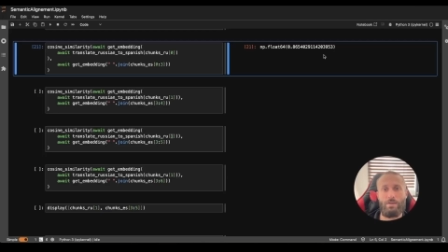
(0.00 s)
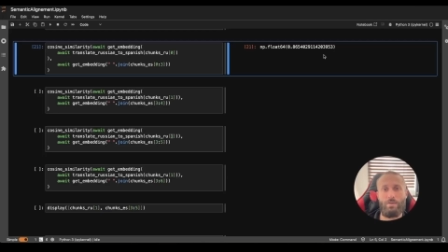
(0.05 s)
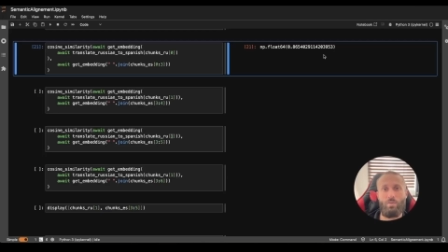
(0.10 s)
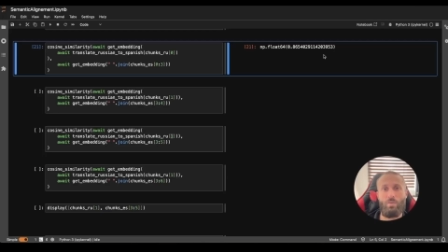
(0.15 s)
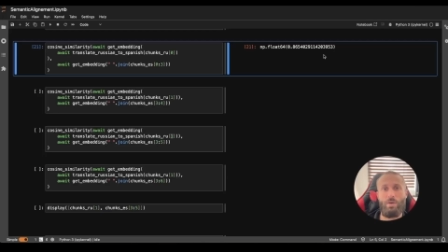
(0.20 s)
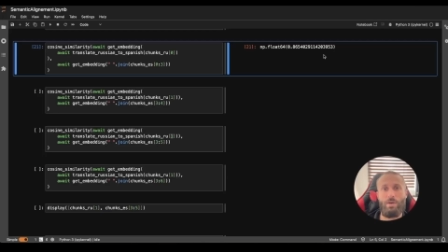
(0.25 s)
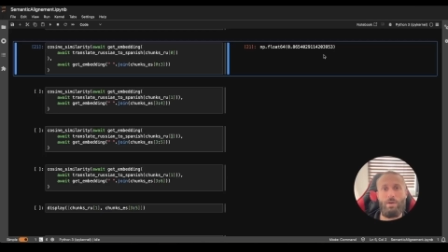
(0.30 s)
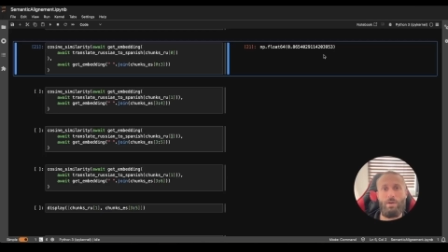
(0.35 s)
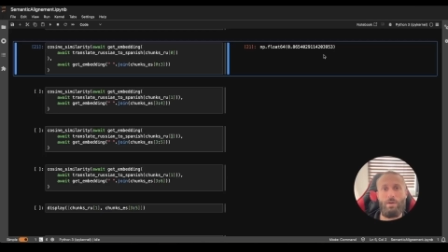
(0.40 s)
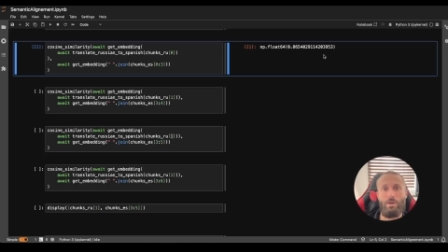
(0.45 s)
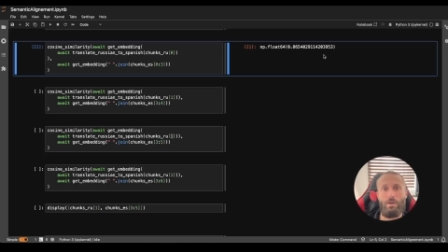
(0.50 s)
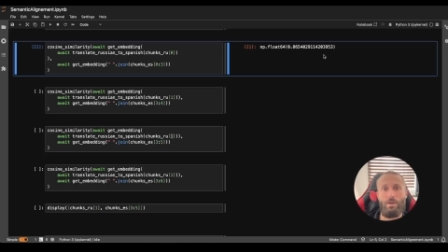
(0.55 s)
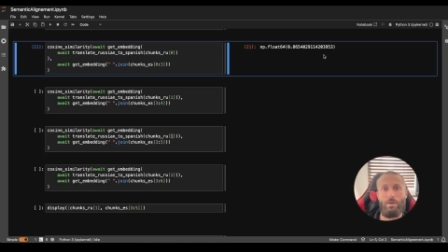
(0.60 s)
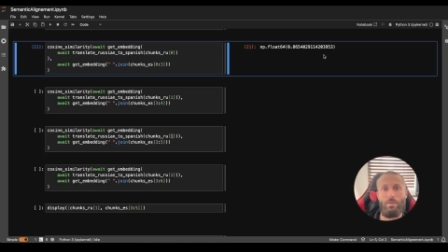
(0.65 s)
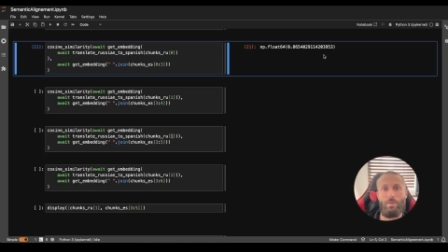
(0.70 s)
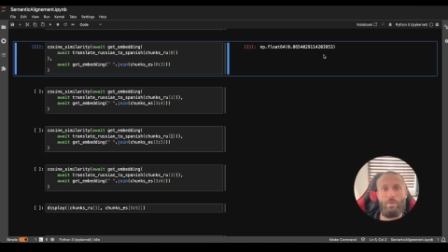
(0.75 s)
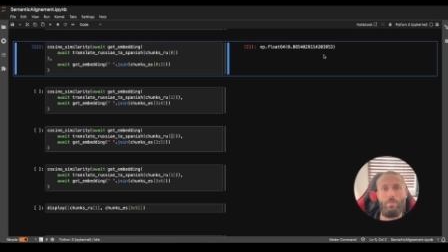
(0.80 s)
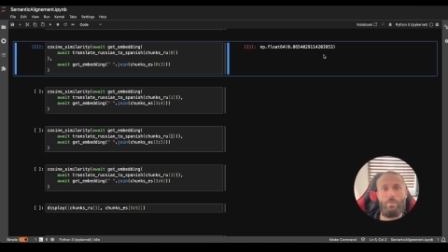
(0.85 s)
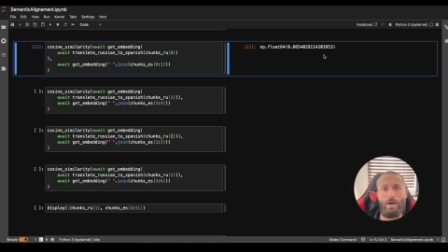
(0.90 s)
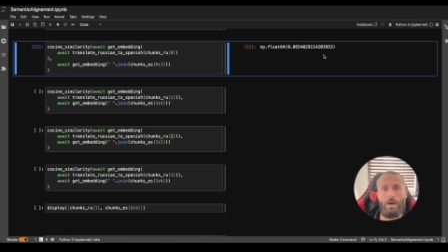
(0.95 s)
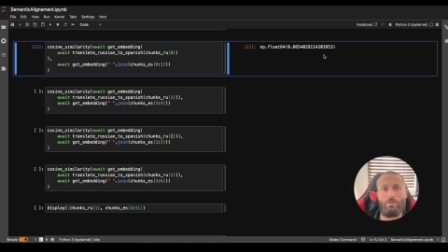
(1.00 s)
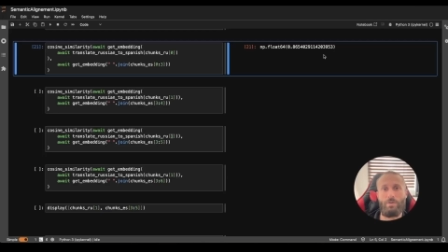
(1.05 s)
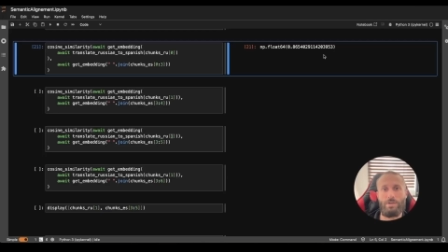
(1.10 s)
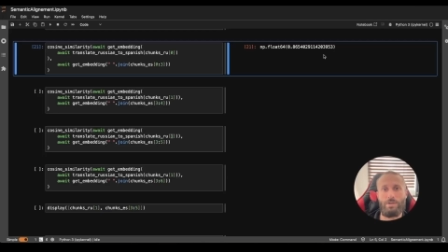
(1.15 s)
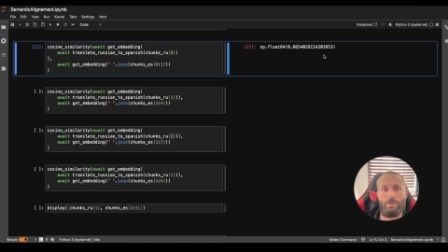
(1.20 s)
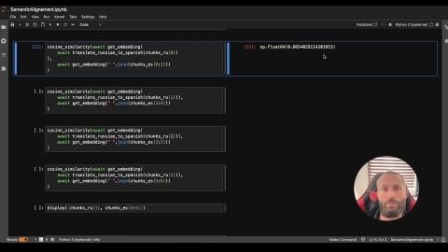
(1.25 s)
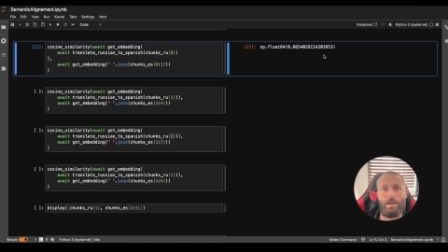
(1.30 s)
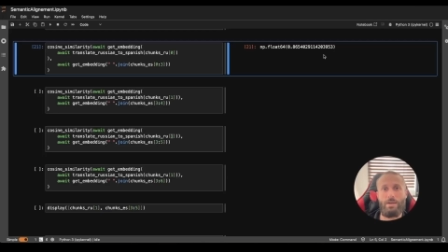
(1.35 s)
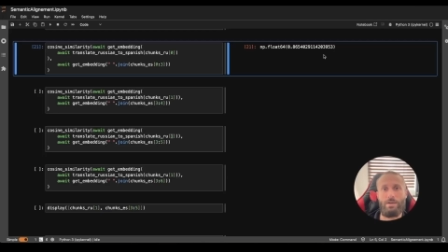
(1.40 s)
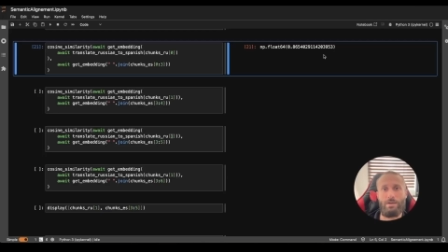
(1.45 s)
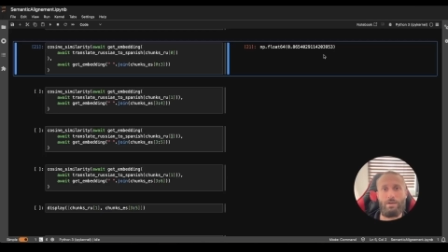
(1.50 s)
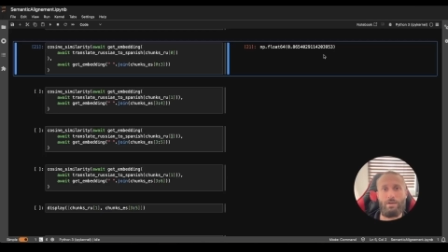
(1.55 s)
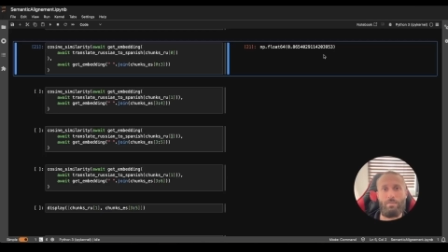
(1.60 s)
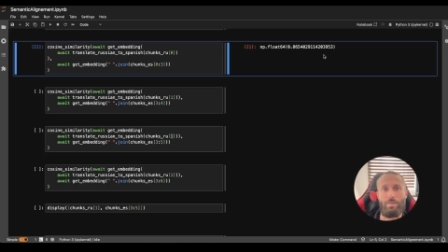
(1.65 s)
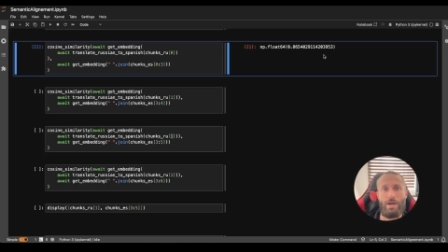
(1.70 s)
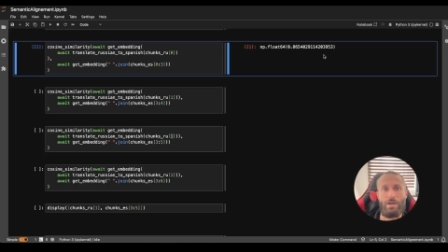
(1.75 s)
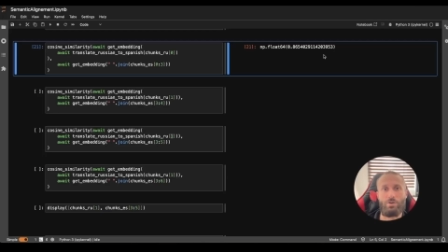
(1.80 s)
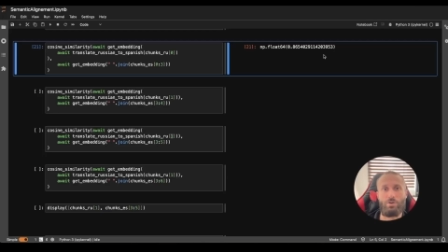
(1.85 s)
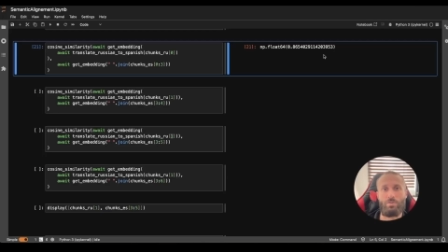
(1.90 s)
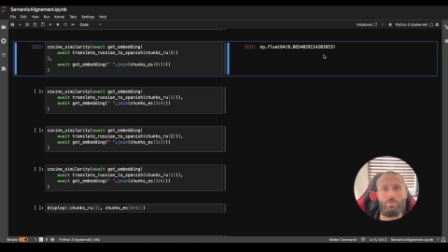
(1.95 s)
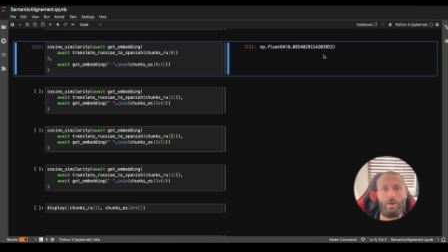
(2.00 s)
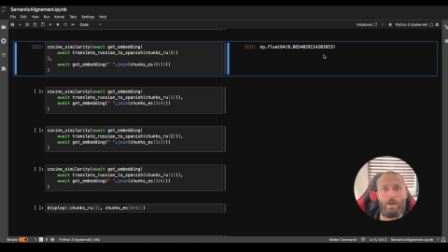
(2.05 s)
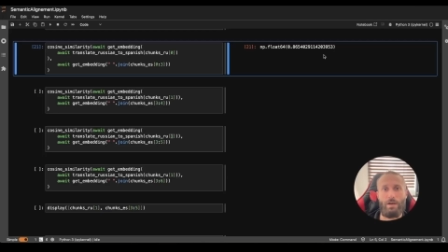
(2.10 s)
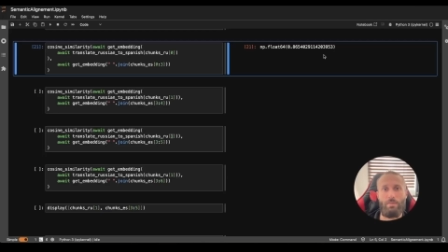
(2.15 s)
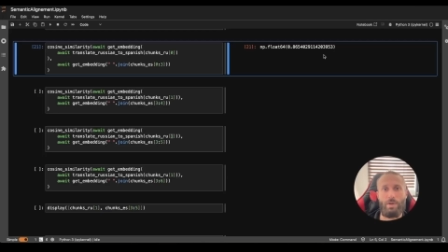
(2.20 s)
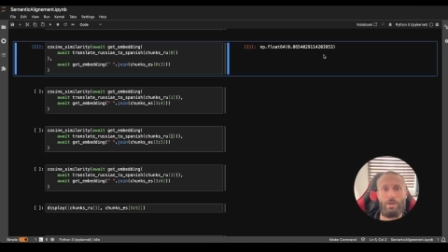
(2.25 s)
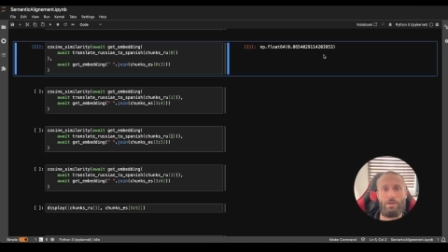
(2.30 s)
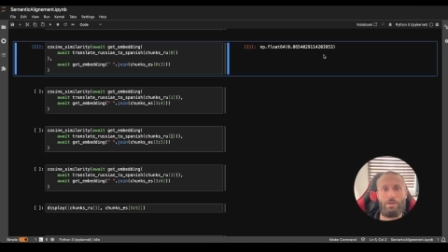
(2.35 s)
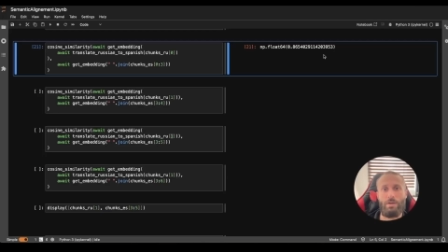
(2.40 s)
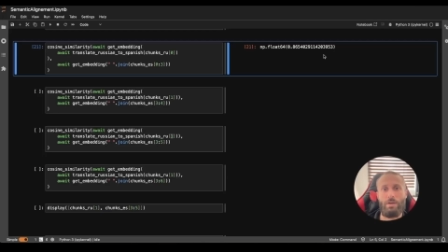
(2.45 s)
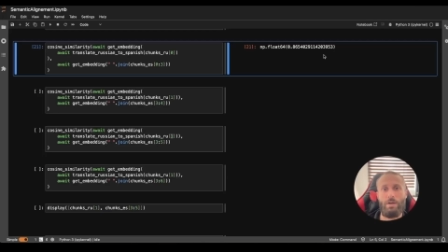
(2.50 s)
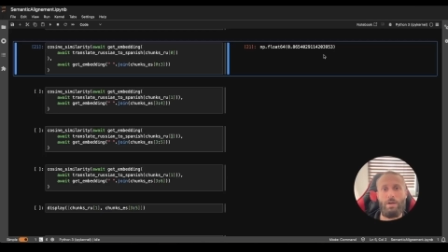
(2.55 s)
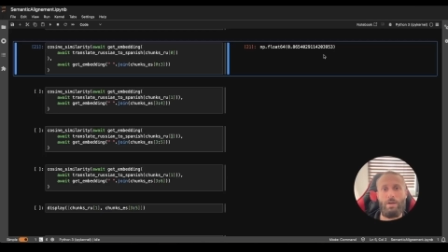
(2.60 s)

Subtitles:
we found the semantical matched fragment.